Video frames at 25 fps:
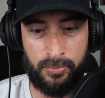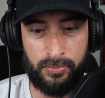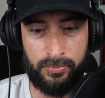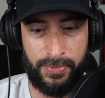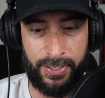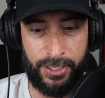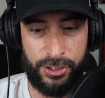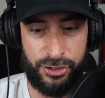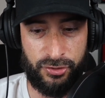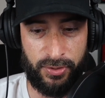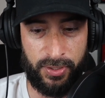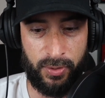
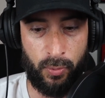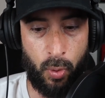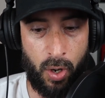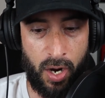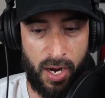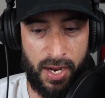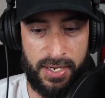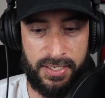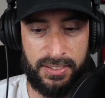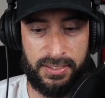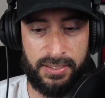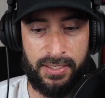injury
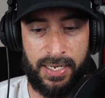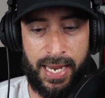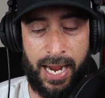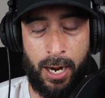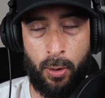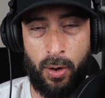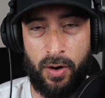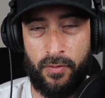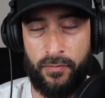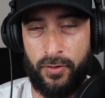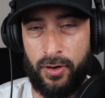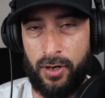was.
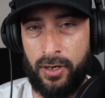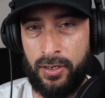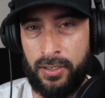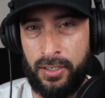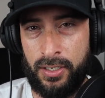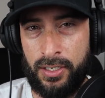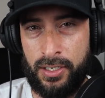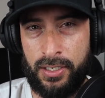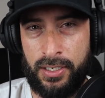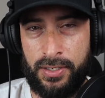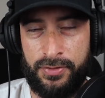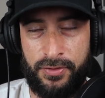However,
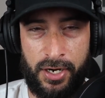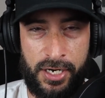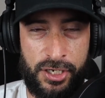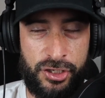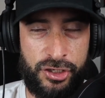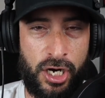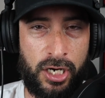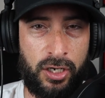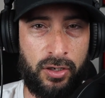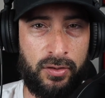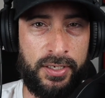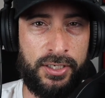they
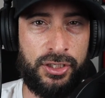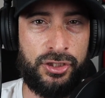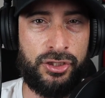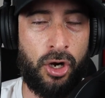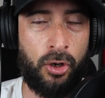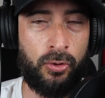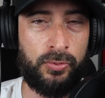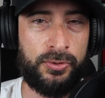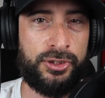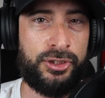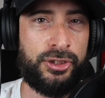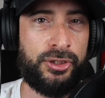generally
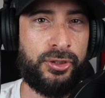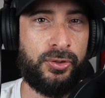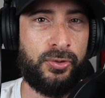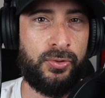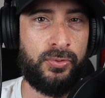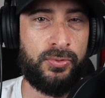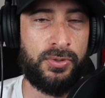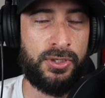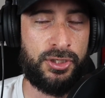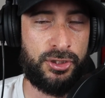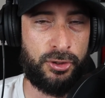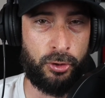don't
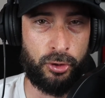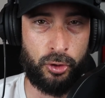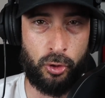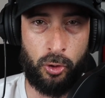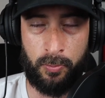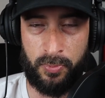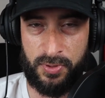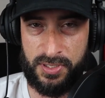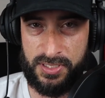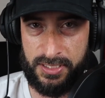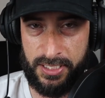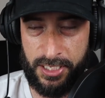do
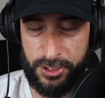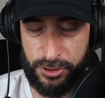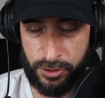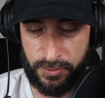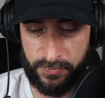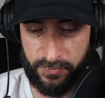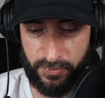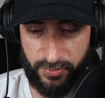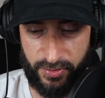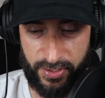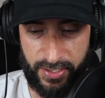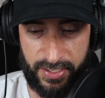surgical
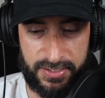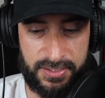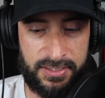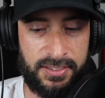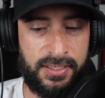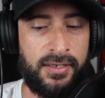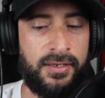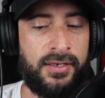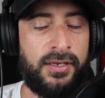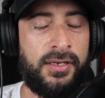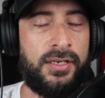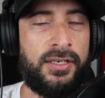procedures for
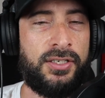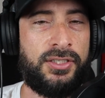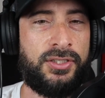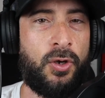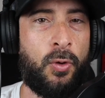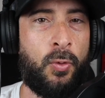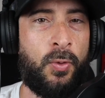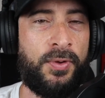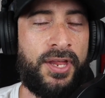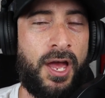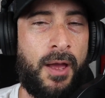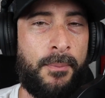this.
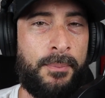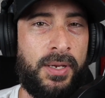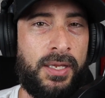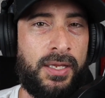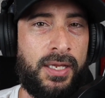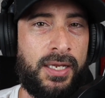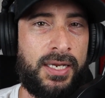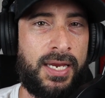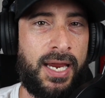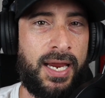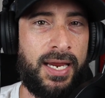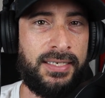So with that being
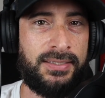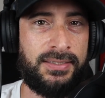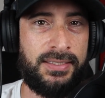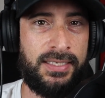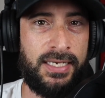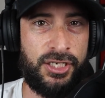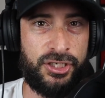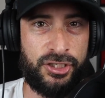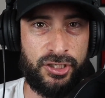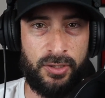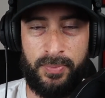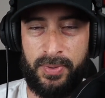the case,
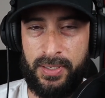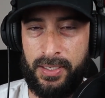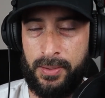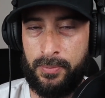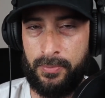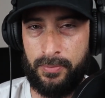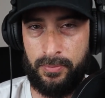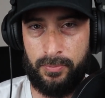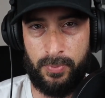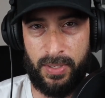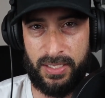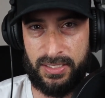he should
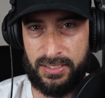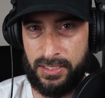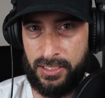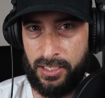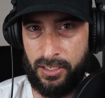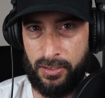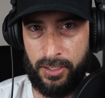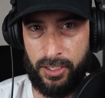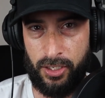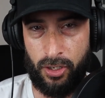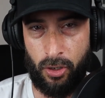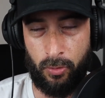be missing,
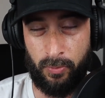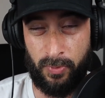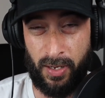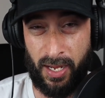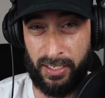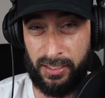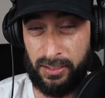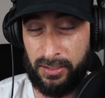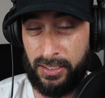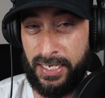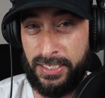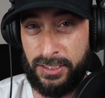
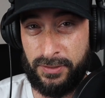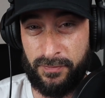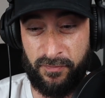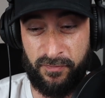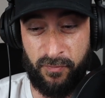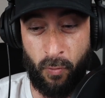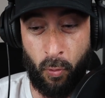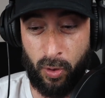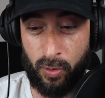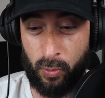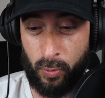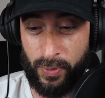at least
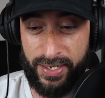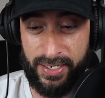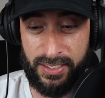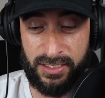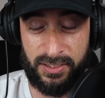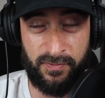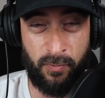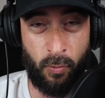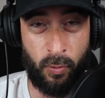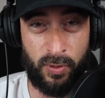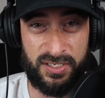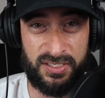4
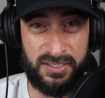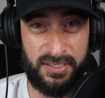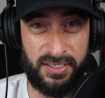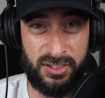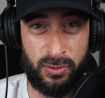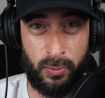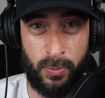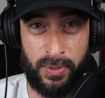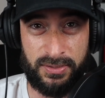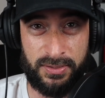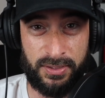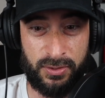to
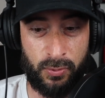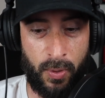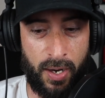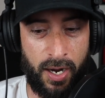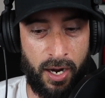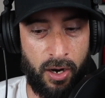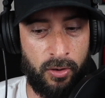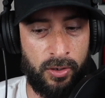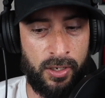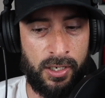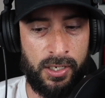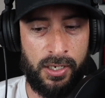6 weeks as
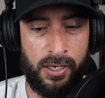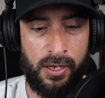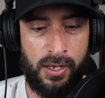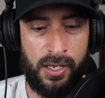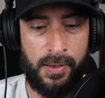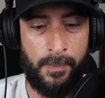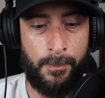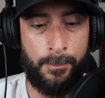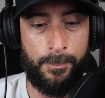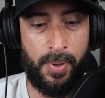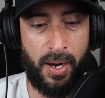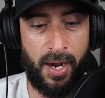well.
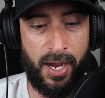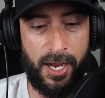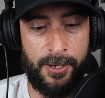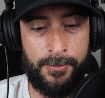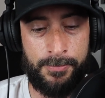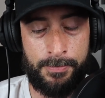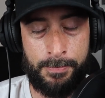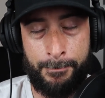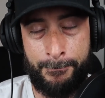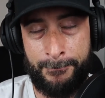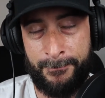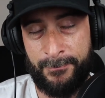
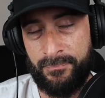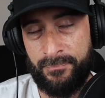But